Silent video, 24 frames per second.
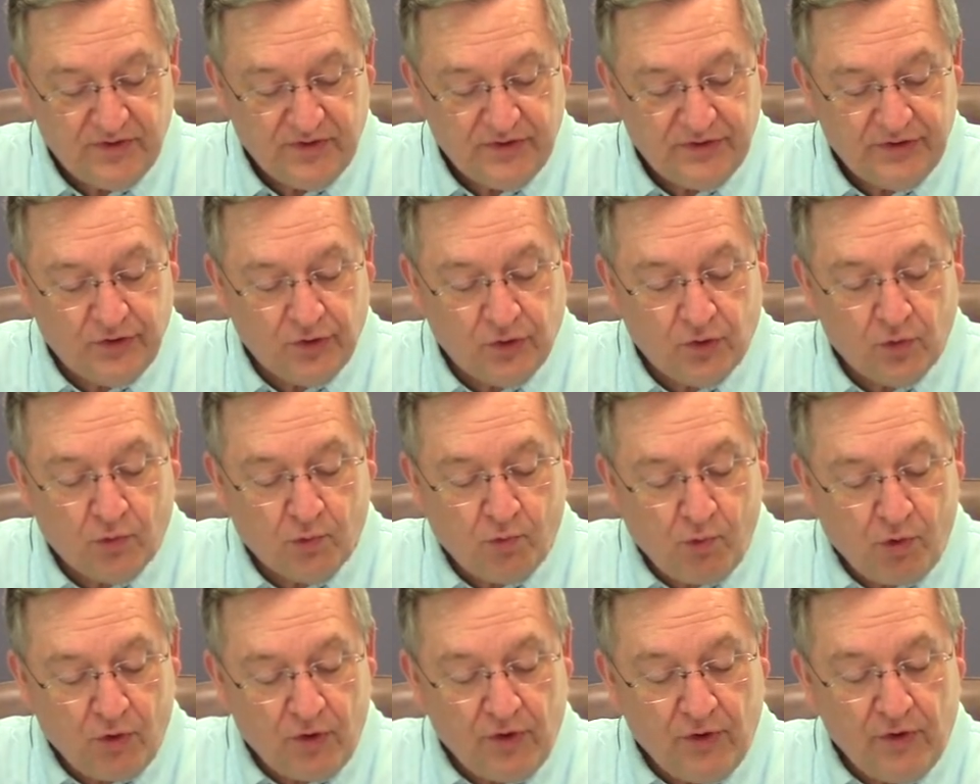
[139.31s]
Your
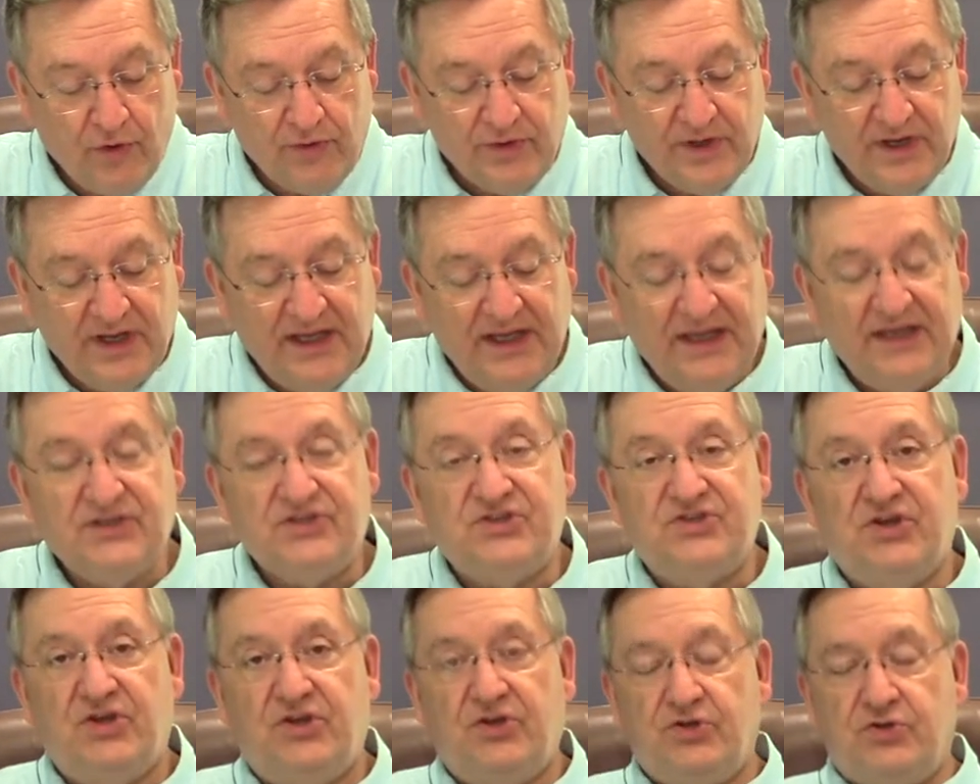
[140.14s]
word
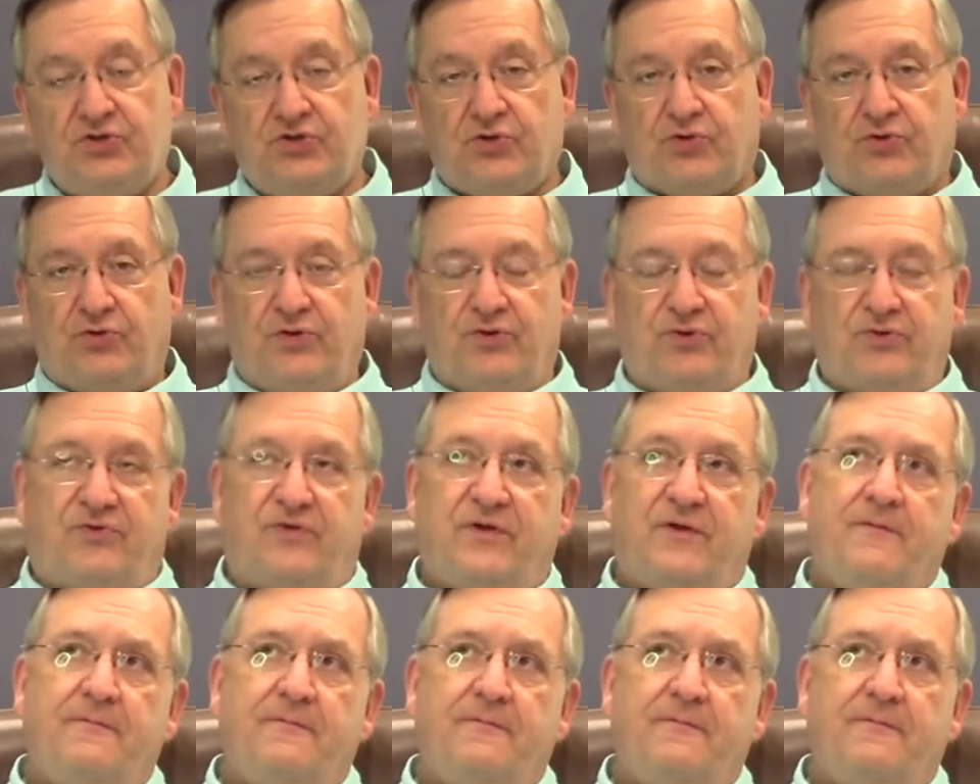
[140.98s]
is truth.